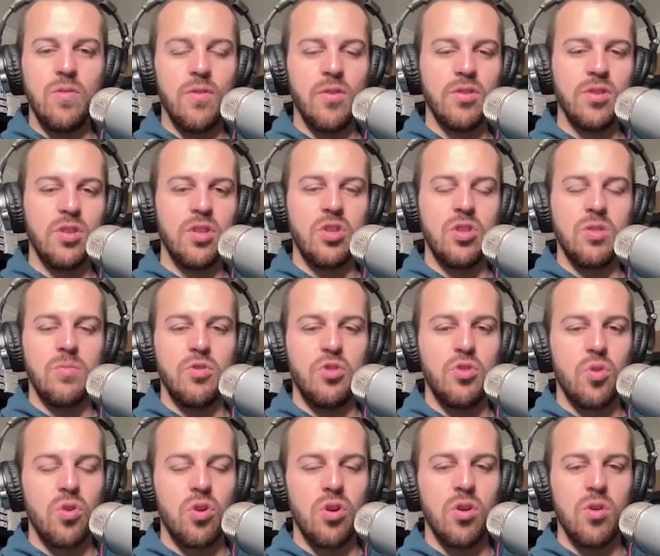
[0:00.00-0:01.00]
versus some
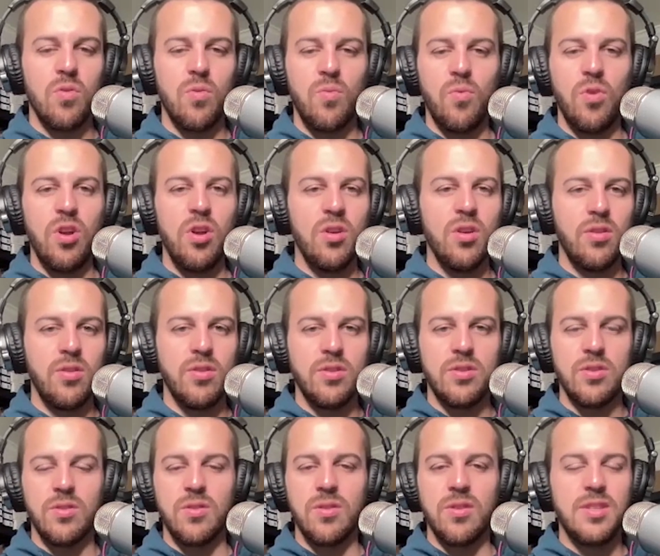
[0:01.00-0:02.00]
shorter
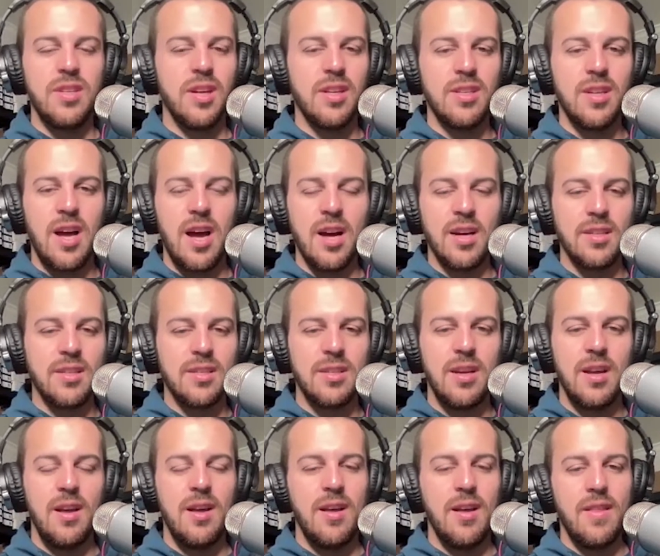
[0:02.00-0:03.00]
reels or TikToks
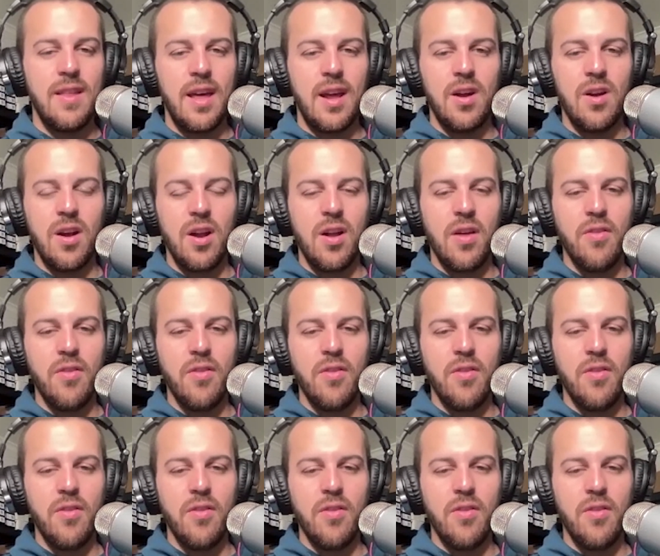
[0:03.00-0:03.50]
that are on other